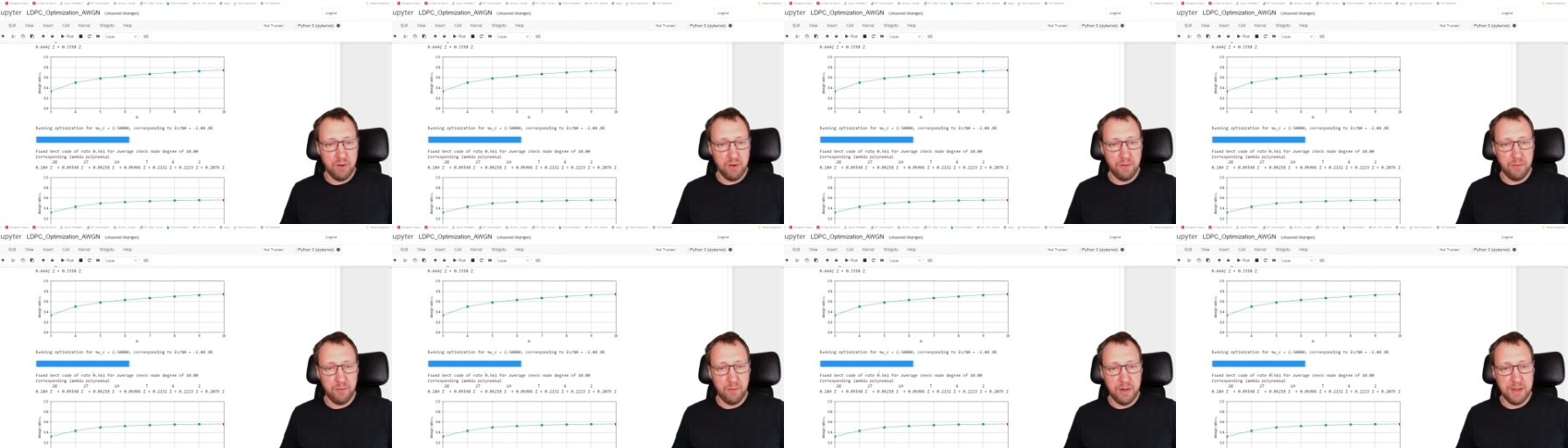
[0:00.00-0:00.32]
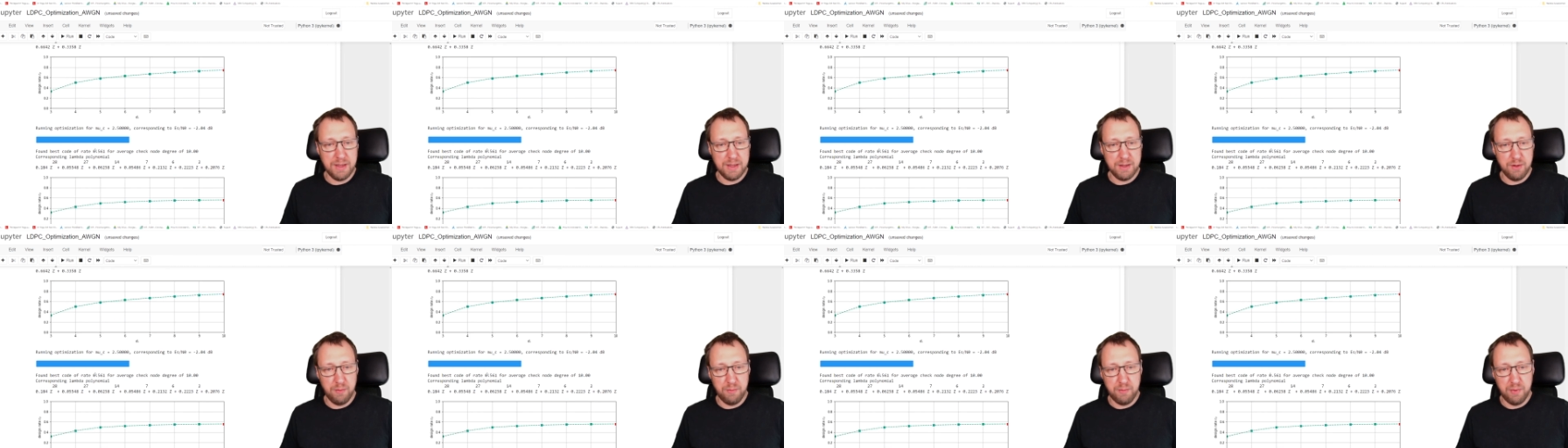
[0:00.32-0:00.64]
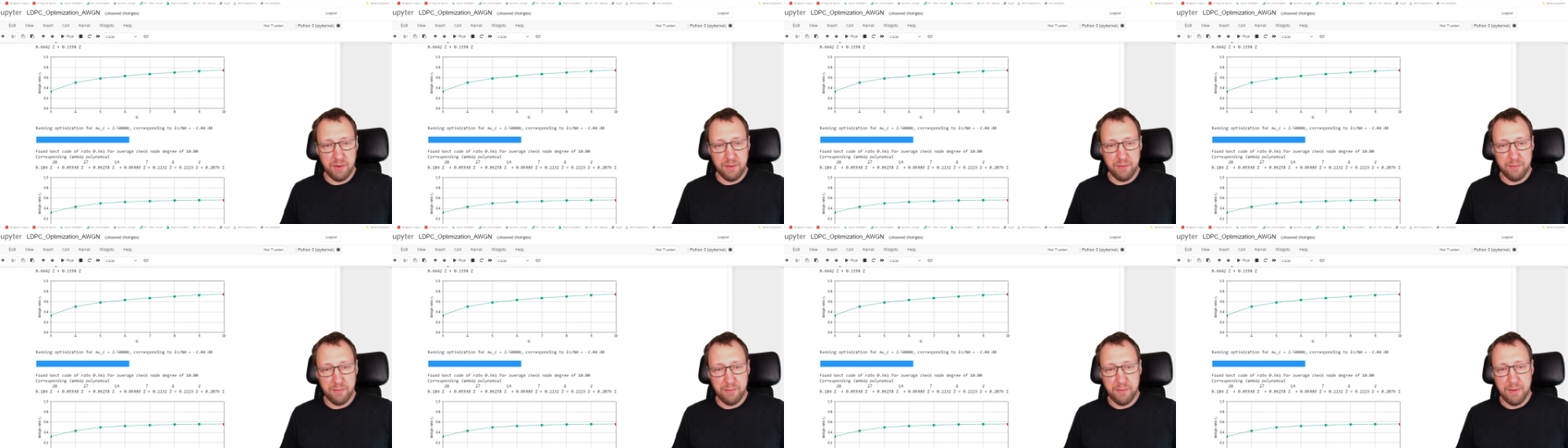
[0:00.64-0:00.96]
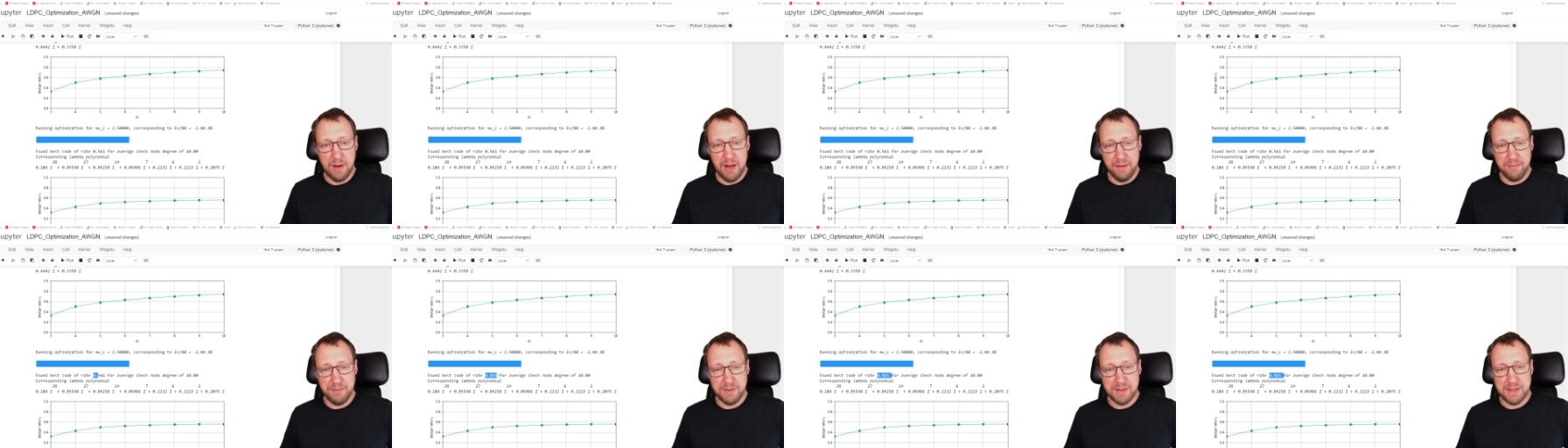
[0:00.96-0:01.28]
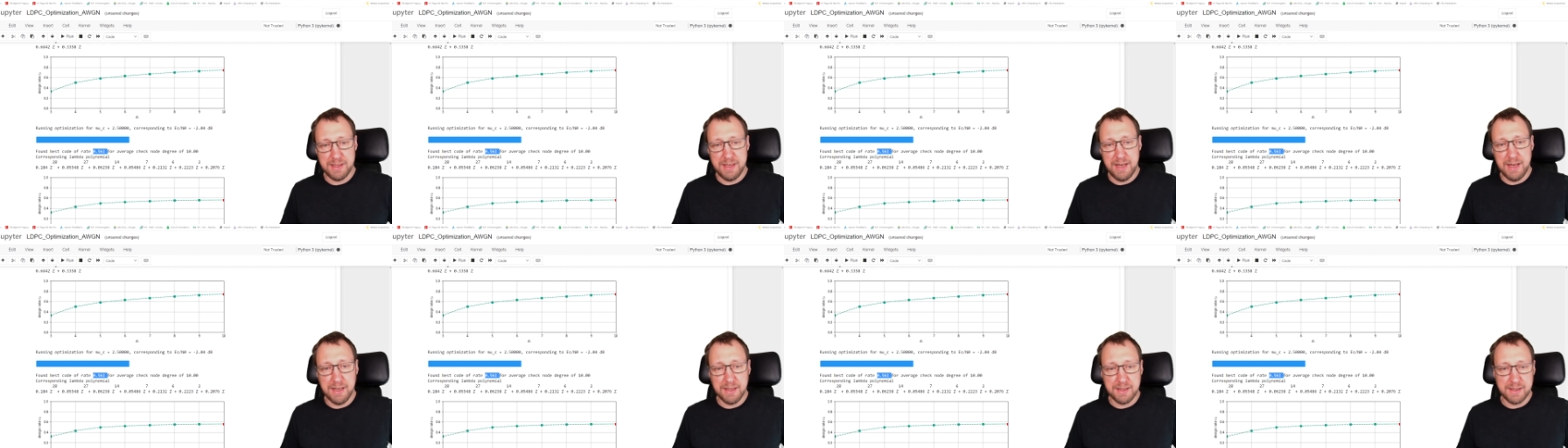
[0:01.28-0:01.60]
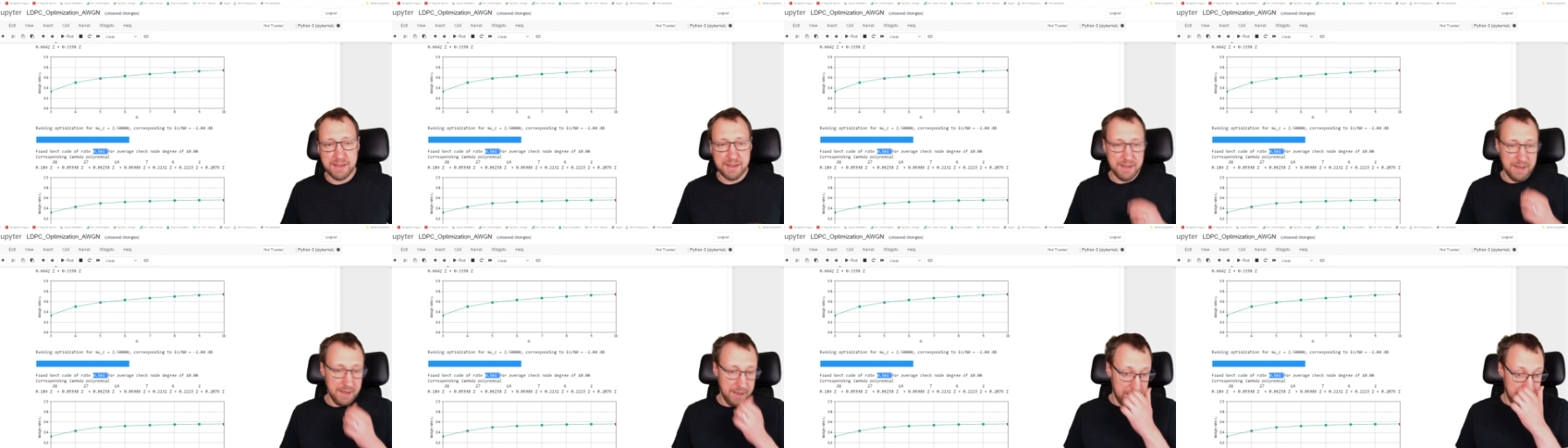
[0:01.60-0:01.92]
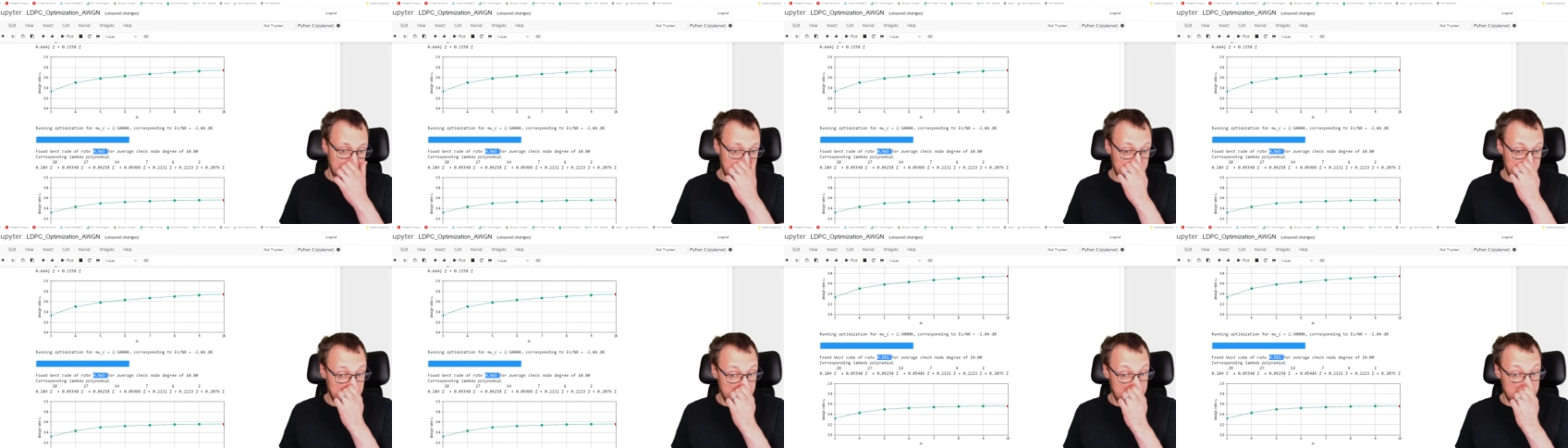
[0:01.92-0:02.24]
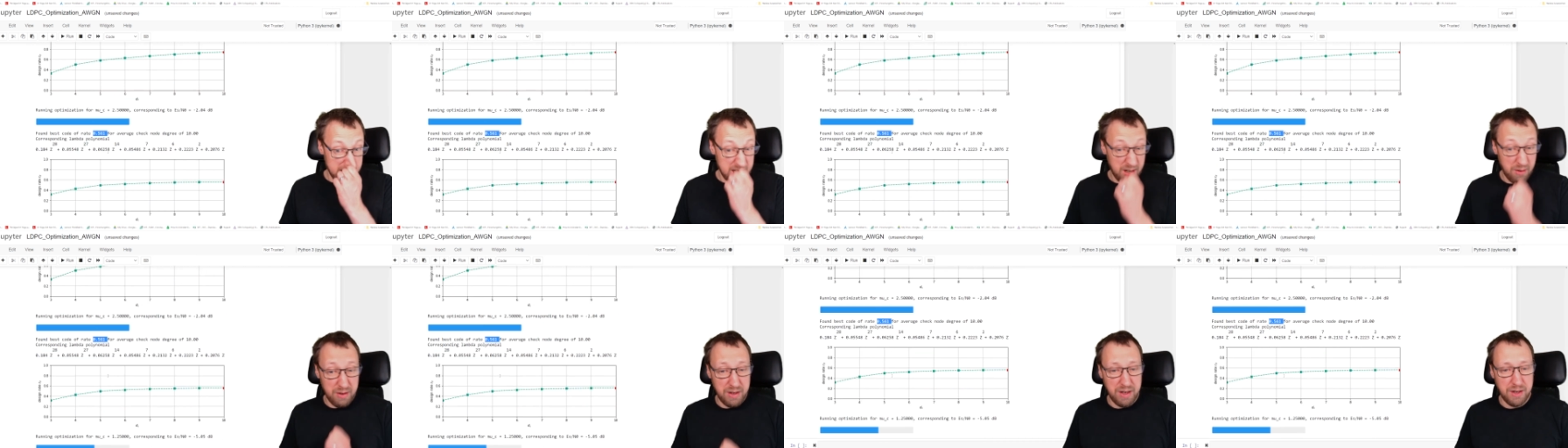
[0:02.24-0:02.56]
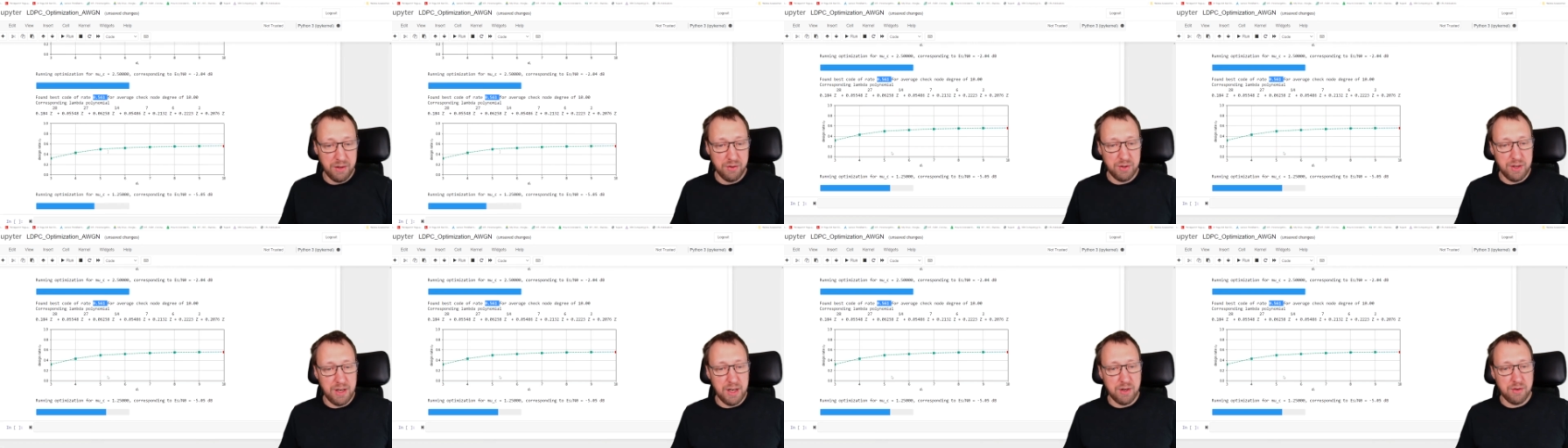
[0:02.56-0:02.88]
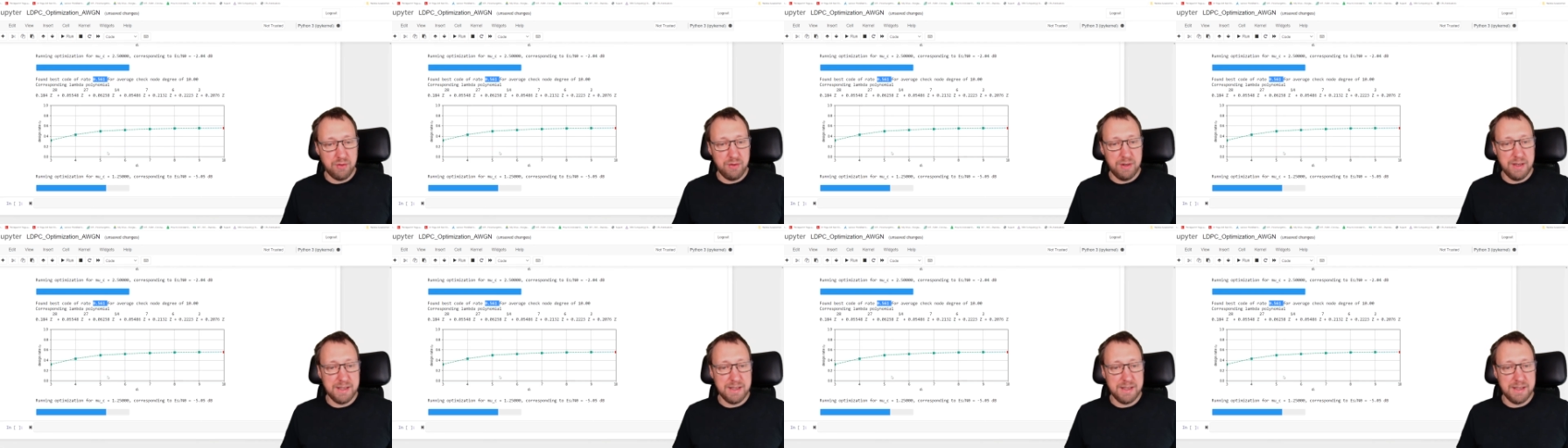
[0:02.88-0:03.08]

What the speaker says: of rate 0.56. So we need to decrease